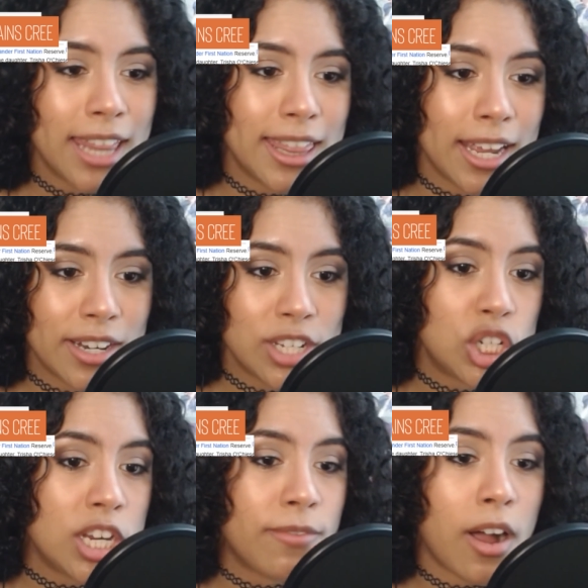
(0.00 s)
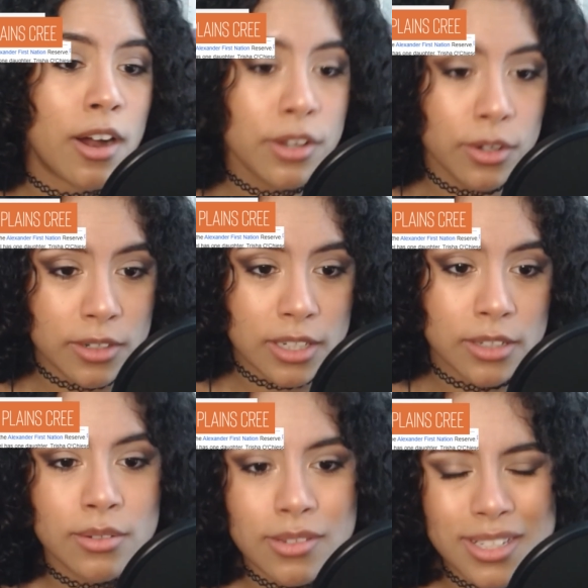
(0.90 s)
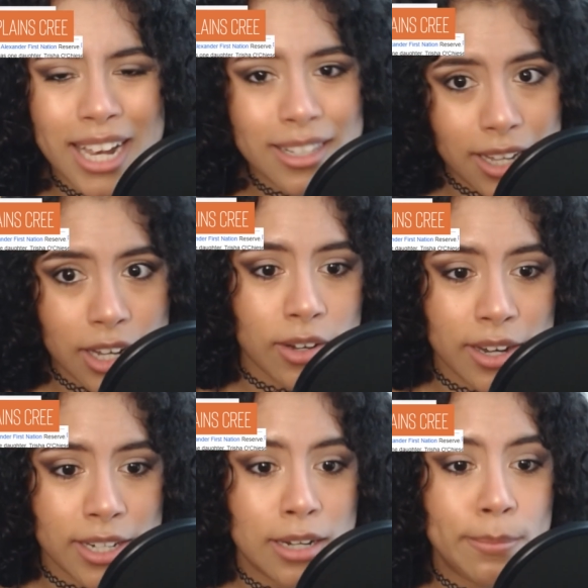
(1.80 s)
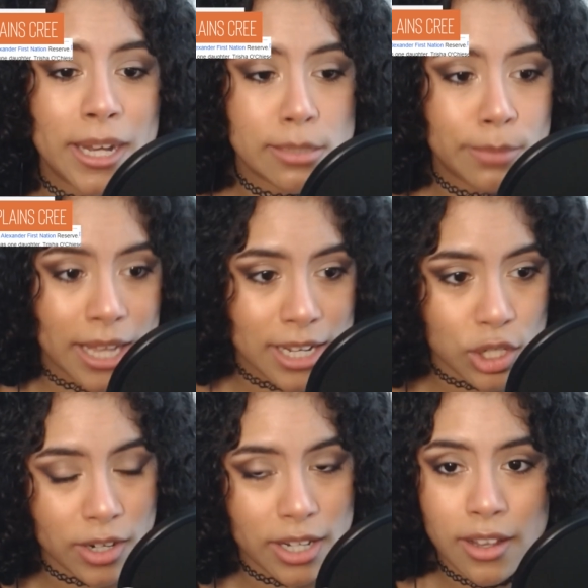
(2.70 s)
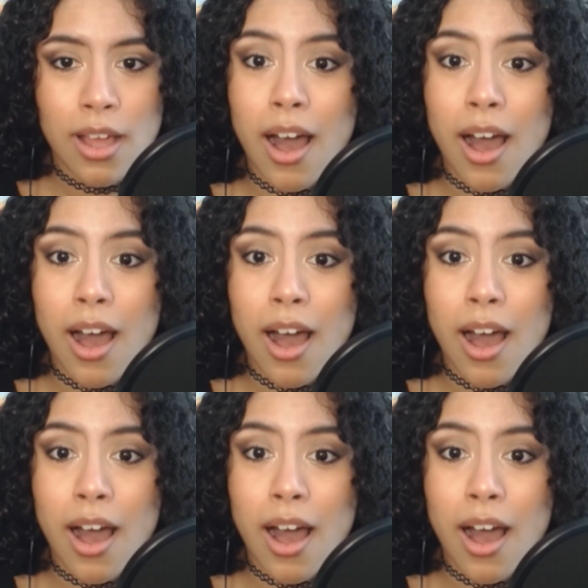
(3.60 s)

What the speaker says: There is Chief Arnuk, who is technically uncredited, but is Plains Cree.